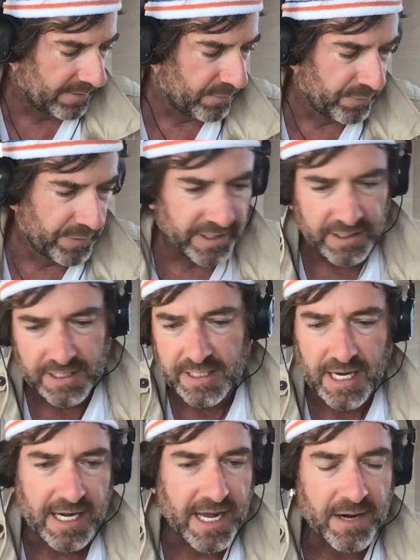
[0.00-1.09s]
real
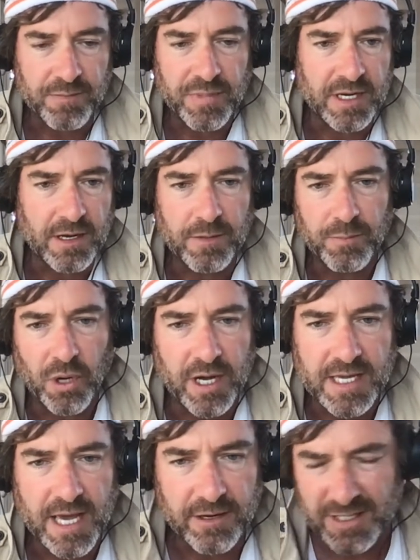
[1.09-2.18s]
estate hadn't been uh, bought
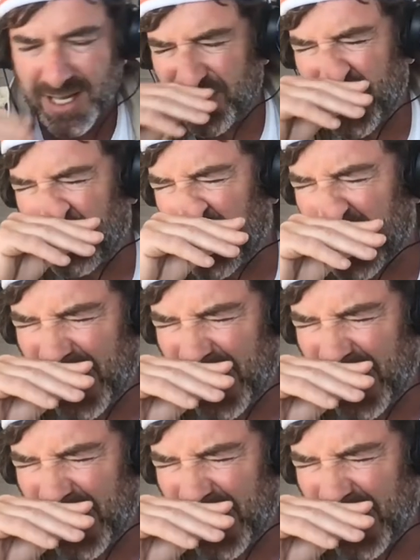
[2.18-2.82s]
yet or something." But